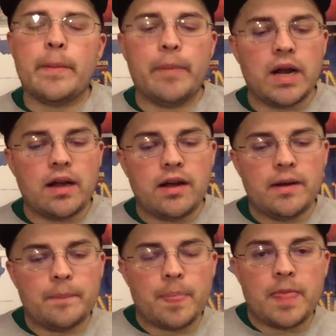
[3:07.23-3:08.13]
But
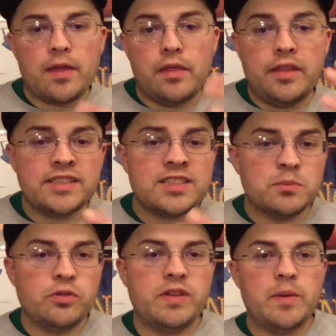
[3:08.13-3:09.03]
um, this
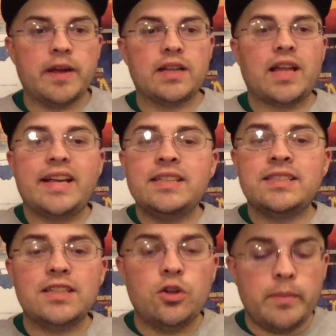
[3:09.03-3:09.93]
movie, man, like it's
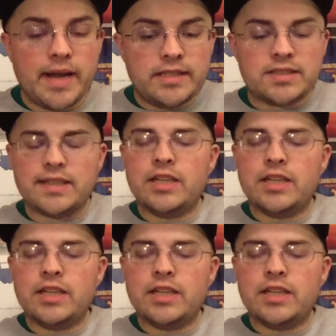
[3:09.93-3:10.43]
Illumination.